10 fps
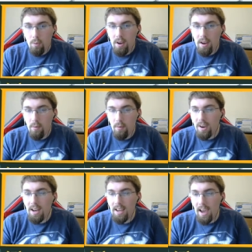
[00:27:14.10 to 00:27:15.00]
We we're
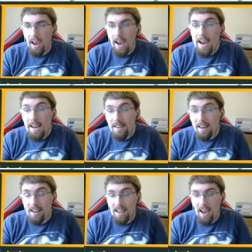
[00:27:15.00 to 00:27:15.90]
getting
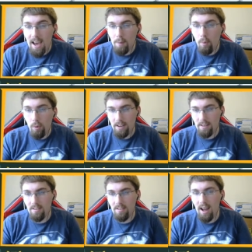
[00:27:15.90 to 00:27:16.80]
eight attack
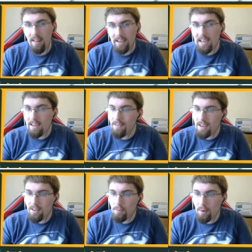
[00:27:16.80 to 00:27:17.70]
points, not like
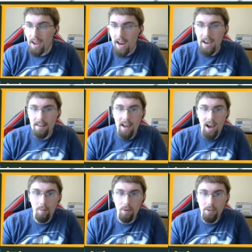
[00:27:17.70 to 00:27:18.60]
EVs, but eight
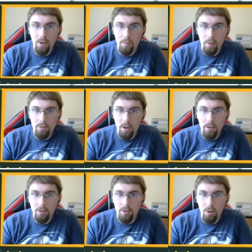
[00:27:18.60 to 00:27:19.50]
attack points. So I'd much
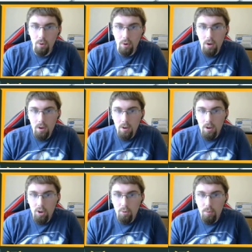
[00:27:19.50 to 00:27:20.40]
rather just go
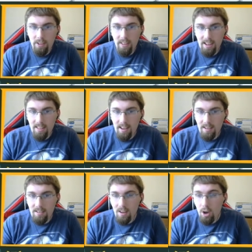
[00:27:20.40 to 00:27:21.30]
a spread like
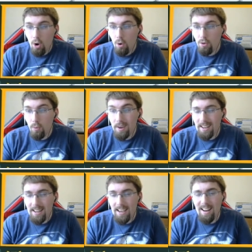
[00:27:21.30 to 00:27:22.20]
this, so we
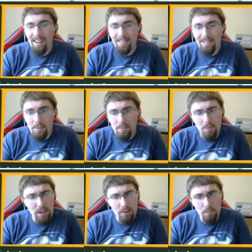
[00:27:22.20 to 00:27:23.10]
can hit a
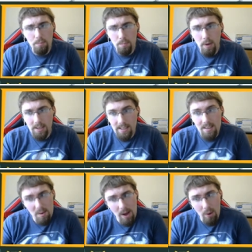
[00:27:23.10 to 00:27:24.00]
like a
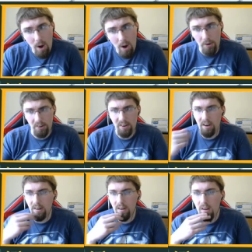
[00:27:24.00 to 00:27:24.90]
decent amount harder
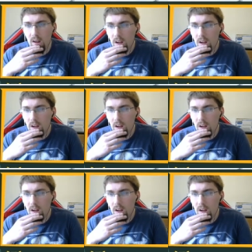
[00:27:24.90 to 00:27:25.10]
here.